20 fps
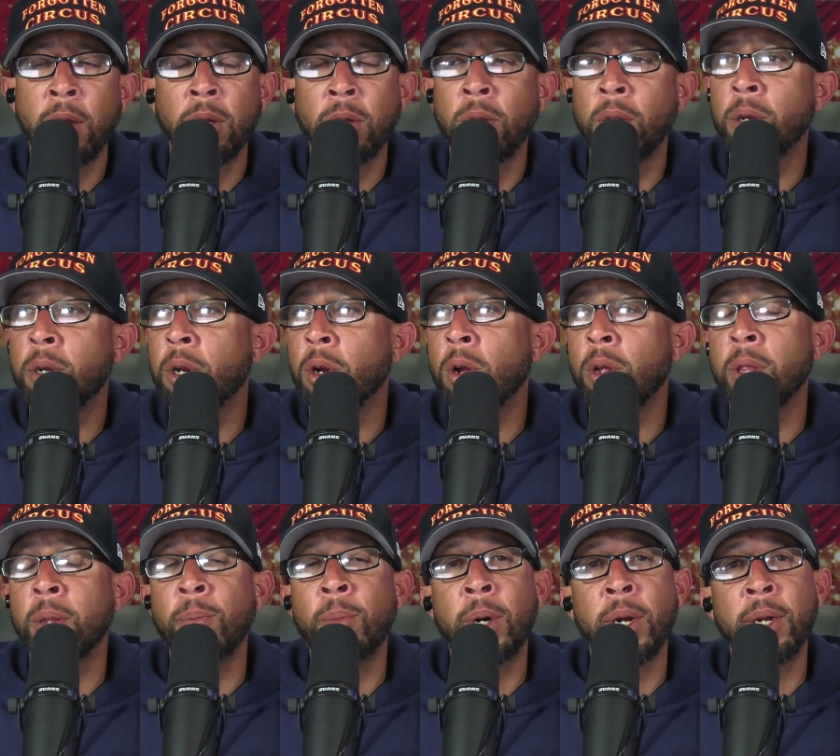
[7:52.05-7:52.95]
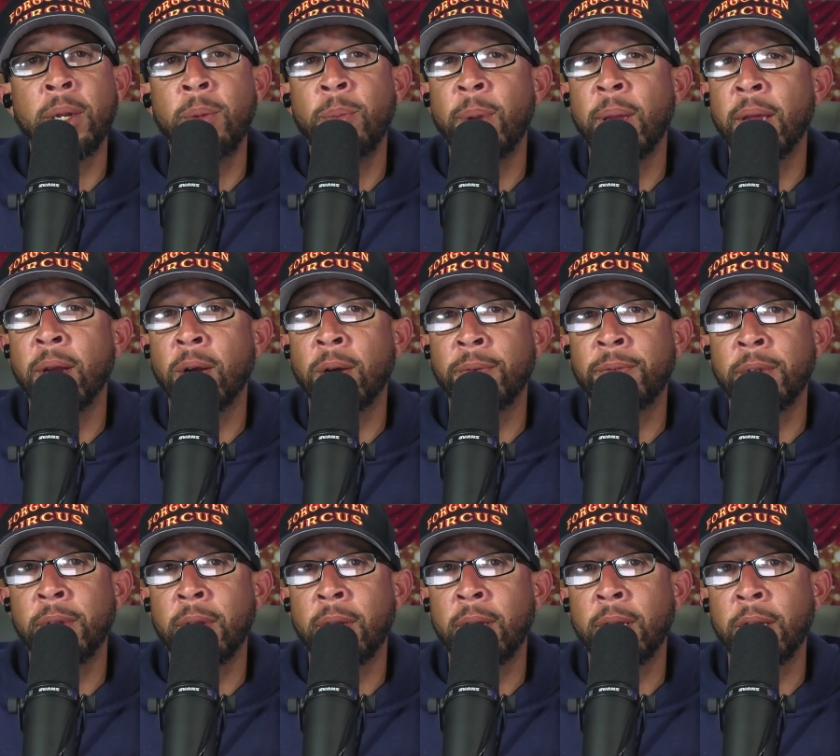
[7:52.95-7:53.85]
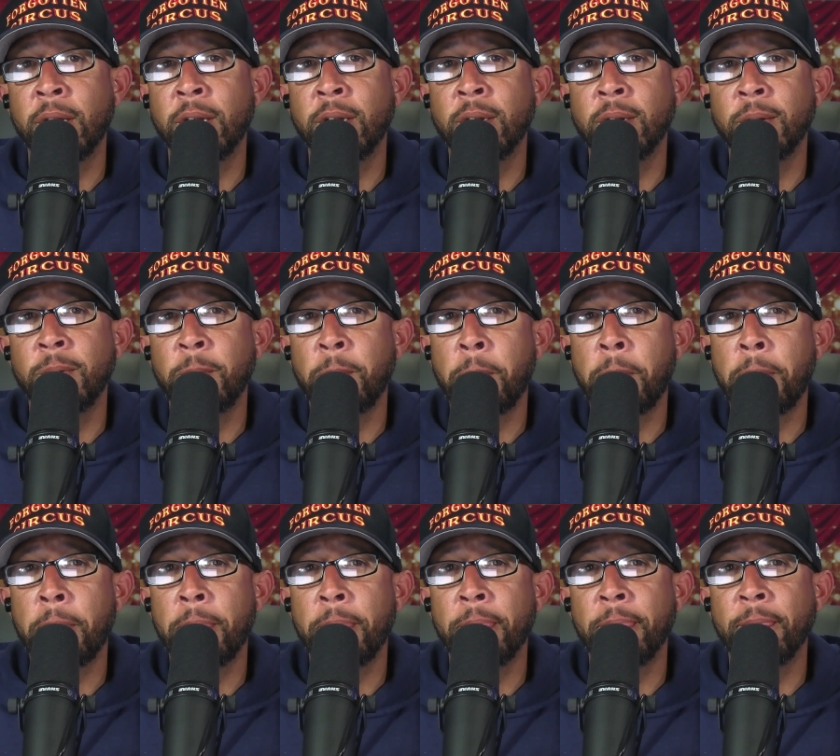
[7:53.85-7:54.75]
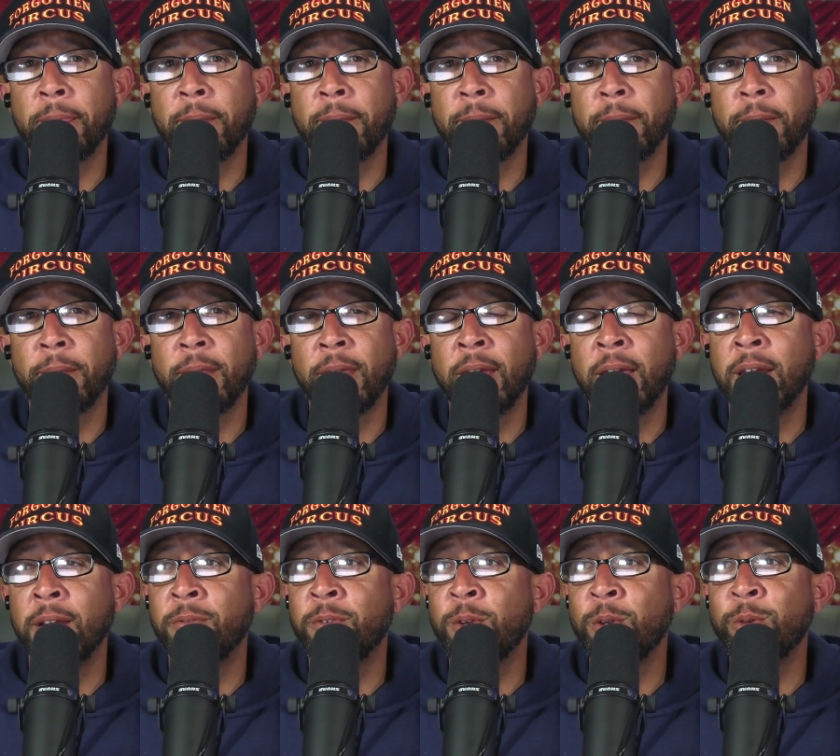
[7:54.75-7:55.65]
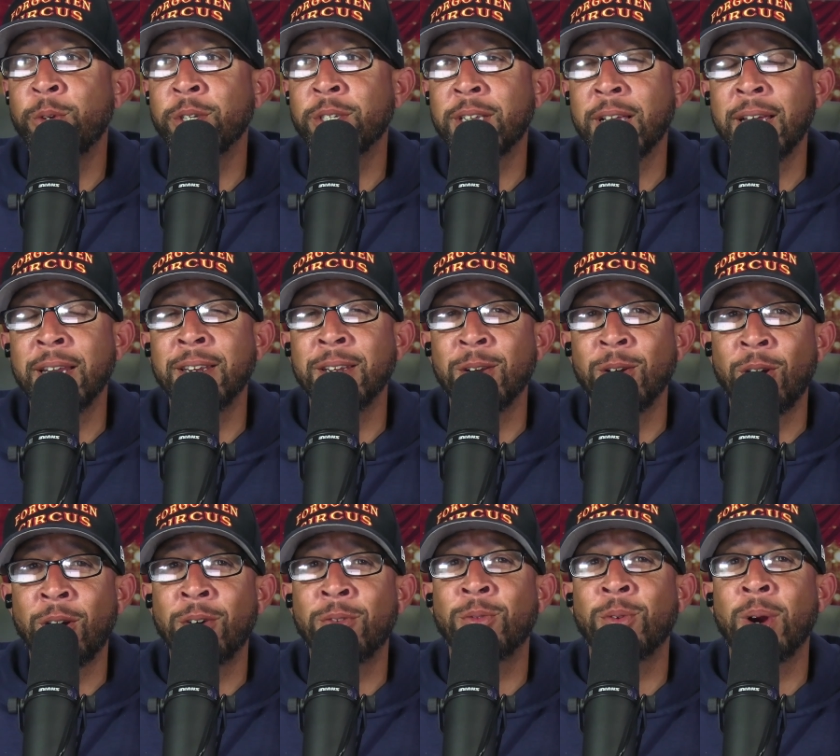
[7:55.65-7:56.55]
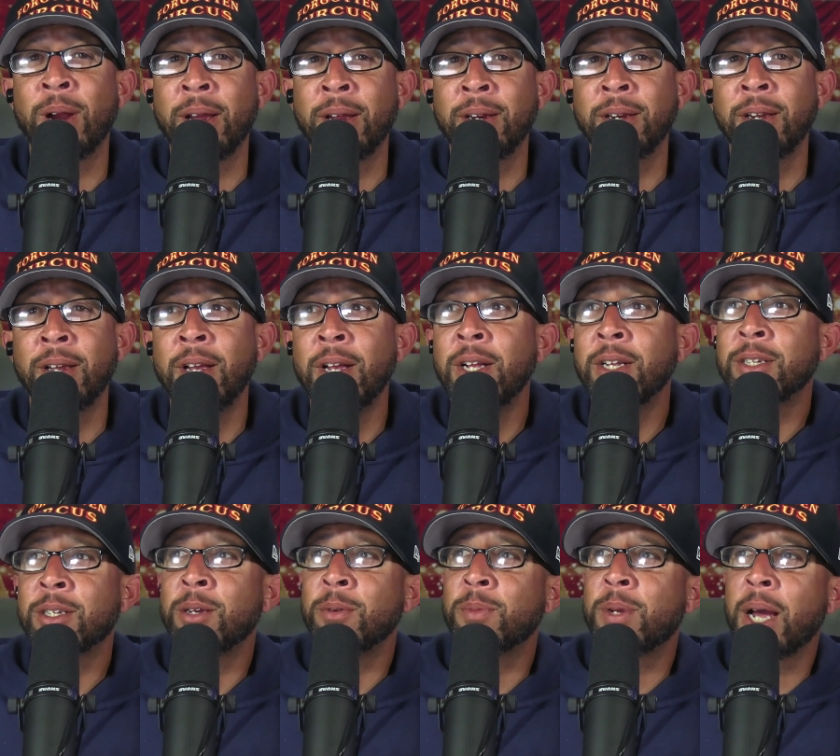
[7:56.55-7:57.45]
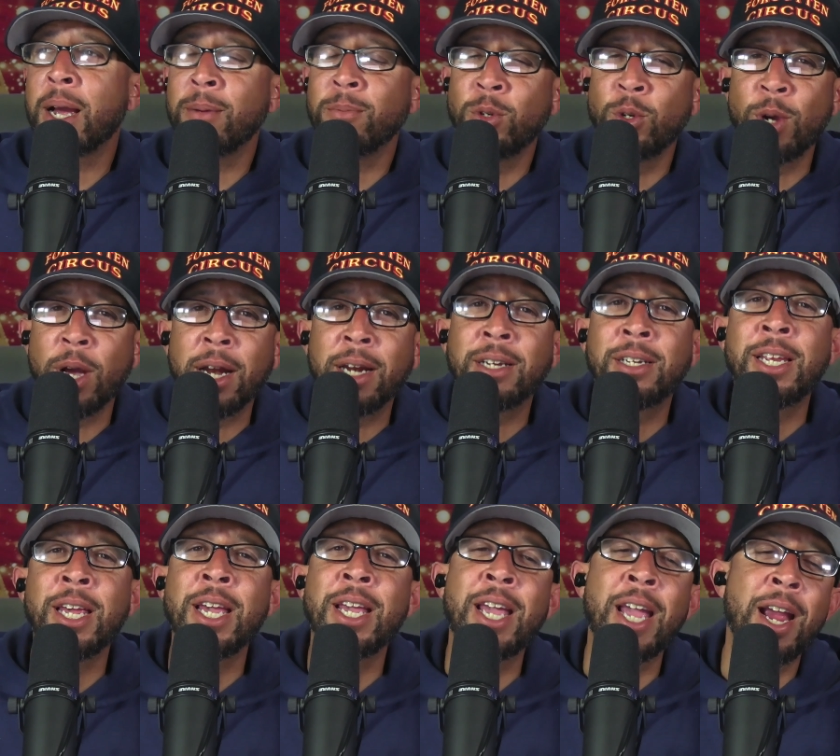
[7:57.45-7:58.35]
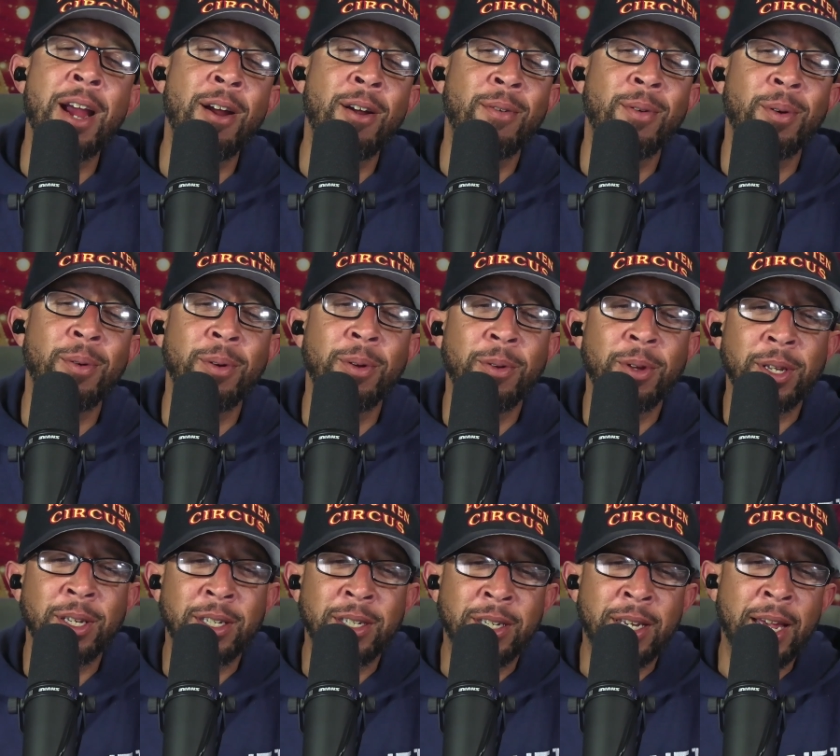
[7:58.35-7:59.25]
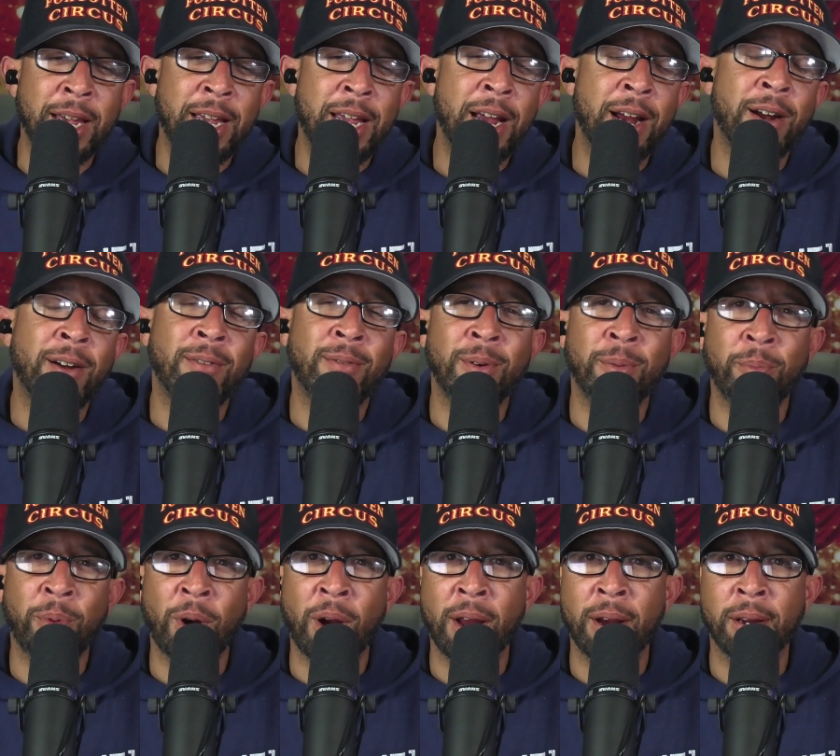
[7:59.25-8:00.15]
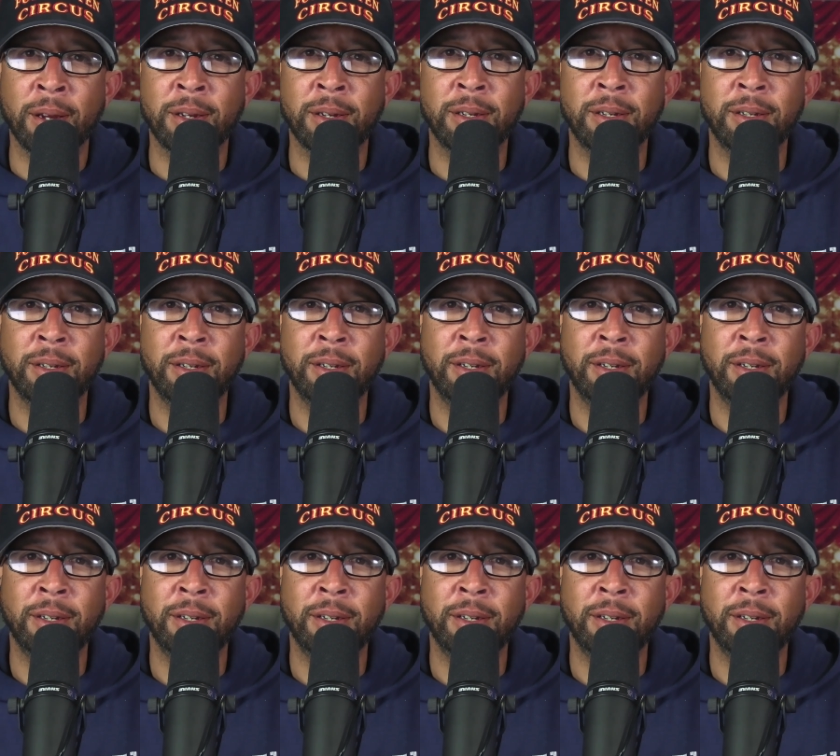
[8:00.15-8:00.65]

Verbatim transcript: Look at all the money you made off of that. And if you just end it off right, sometimes you got to take care take care of a product.